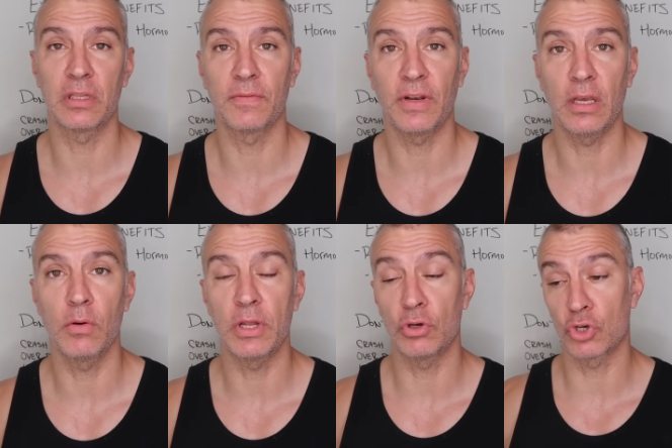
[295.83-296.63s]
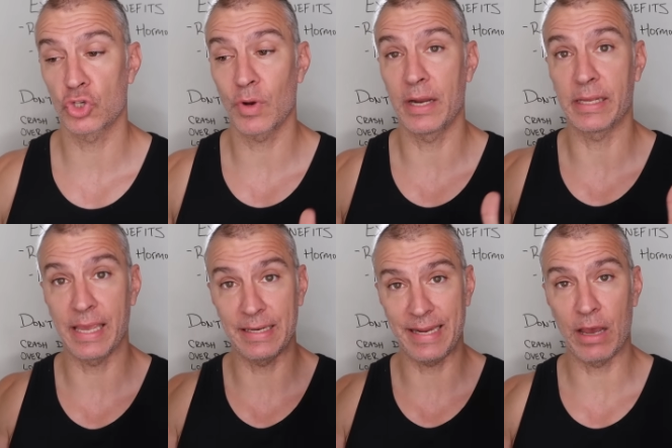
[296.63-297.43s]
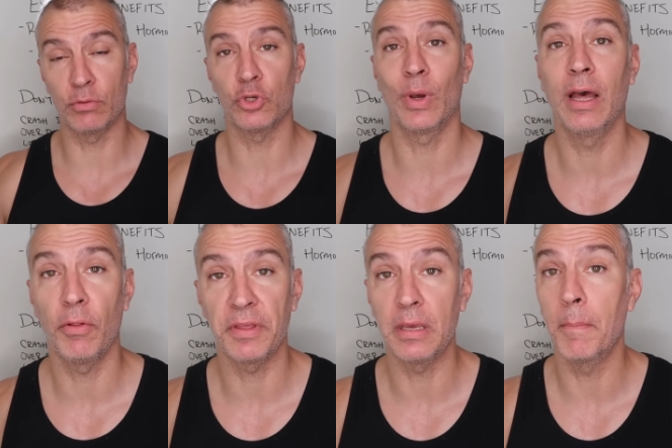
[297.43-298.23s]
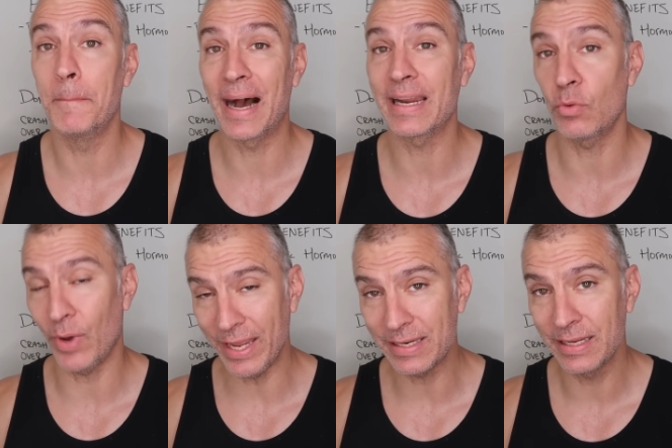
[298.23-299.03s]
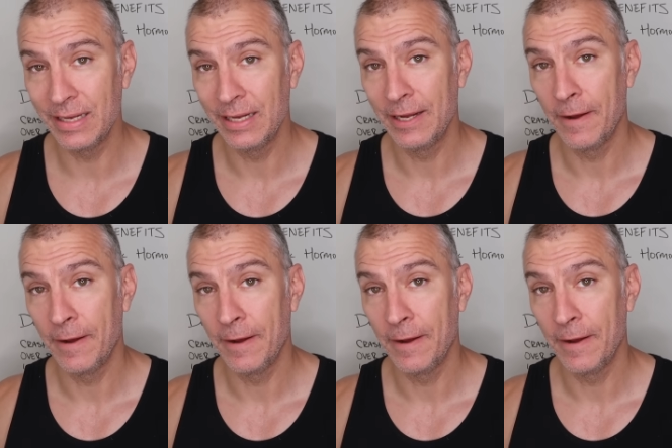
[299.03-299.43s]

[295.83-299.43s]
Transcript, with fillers: this video and you're just trying to get down to a healthy body weight,